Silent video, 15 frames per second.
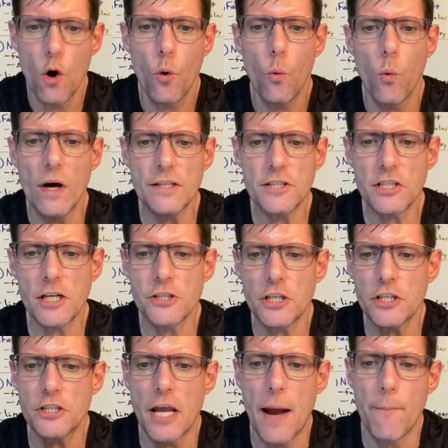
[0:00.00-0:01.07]
One such
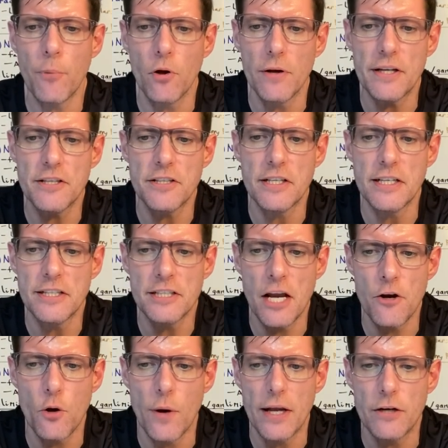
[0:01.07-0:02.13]
example is the
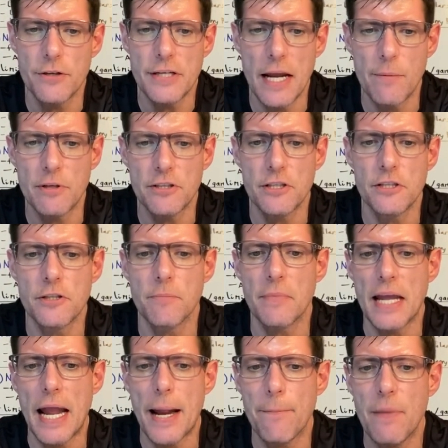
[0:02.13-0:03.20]
Nintendo Entertainment System
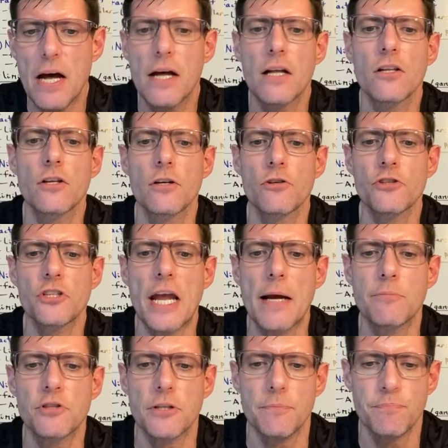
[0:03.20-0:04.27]
game Little
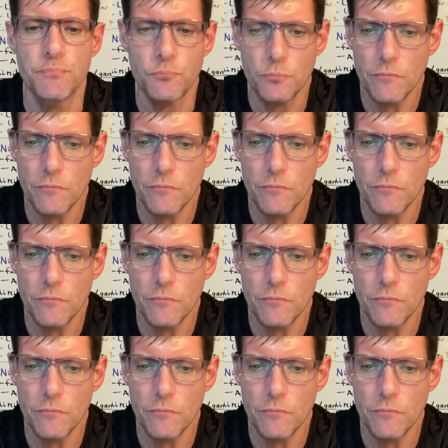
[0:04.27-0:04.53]
Samson.